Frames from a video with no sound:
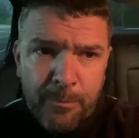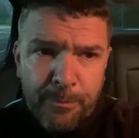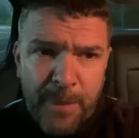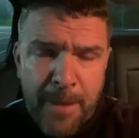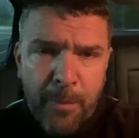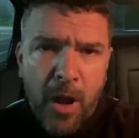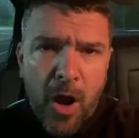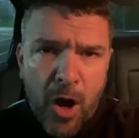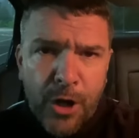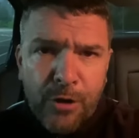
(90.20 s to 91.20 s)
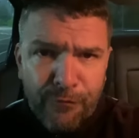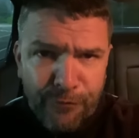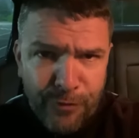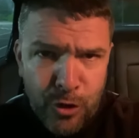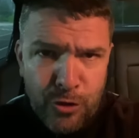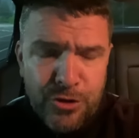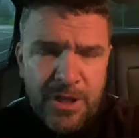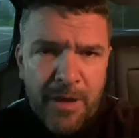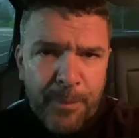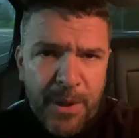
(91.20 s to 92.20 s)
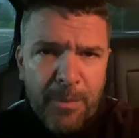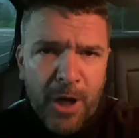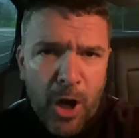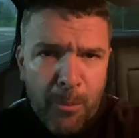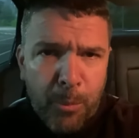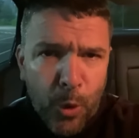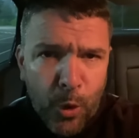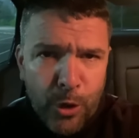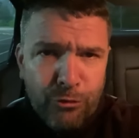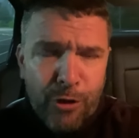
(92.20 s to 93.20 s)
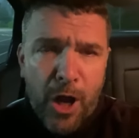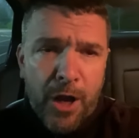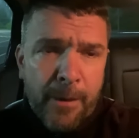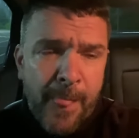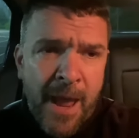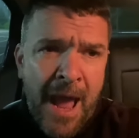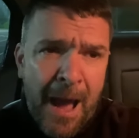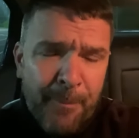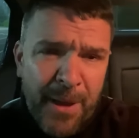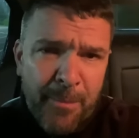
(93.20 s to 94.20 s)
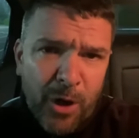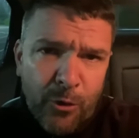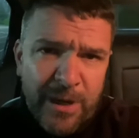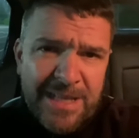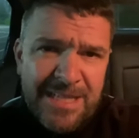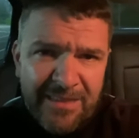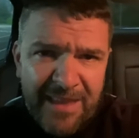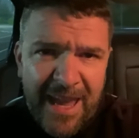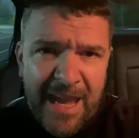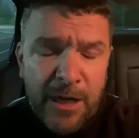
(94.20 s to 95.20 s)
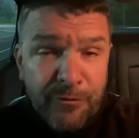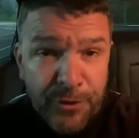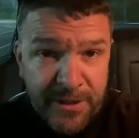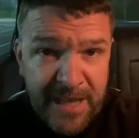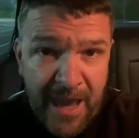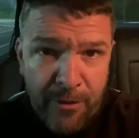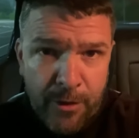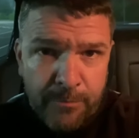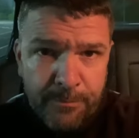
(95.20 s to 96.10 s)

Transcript: people are confused and people are broken down and people are reaching the end of their tether.